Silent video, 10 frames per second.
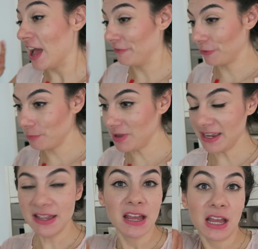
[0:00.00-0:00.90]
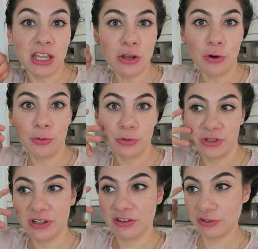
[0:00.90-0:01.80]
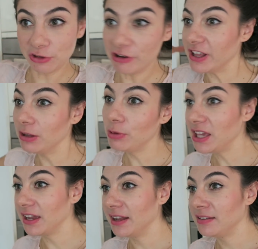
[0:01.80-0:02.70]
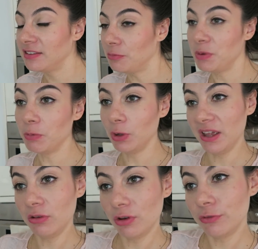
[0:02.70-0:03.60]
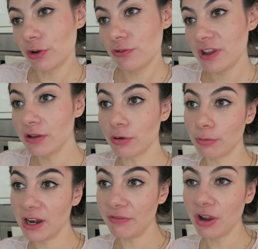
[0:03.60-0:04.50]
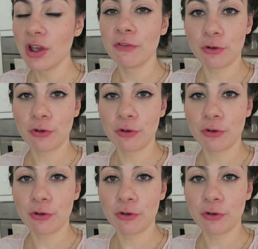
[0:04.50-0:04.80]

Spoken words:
And for me, you know, starting the weekend, some people like go for a drink or whatever.